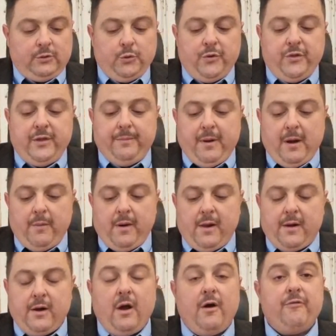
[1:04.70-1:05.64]
to the
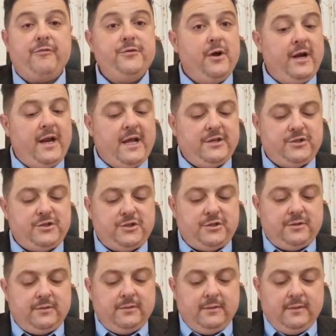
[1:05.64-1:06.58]
power of
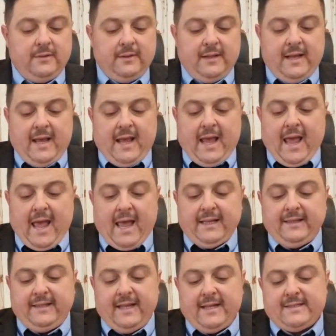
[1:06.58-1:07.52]
knowledge
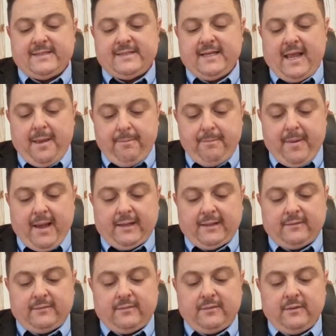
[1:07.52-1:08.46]
and its
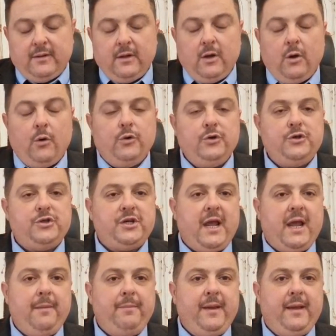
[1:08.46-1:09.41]
impact on
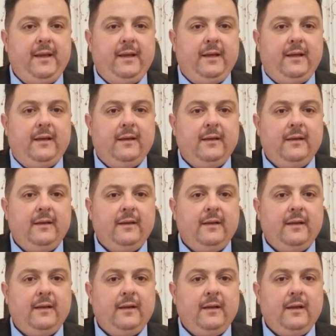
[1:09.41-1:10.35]
shaping
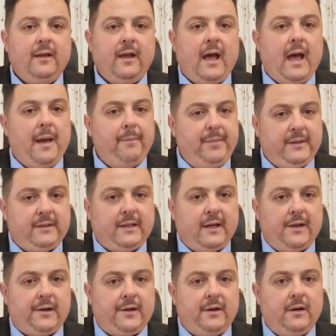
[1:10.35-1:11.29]
a
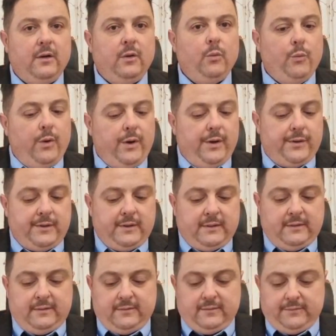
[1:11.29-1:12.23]
better
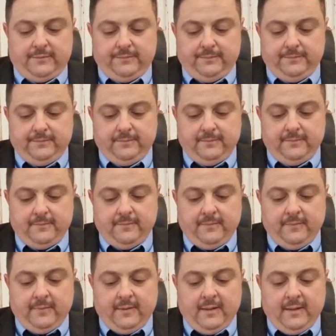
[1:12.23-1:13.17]
world.
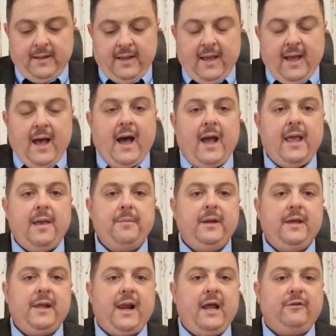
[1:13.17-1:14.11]
I
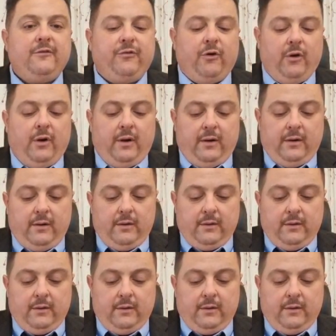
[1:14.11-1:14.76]
am grateful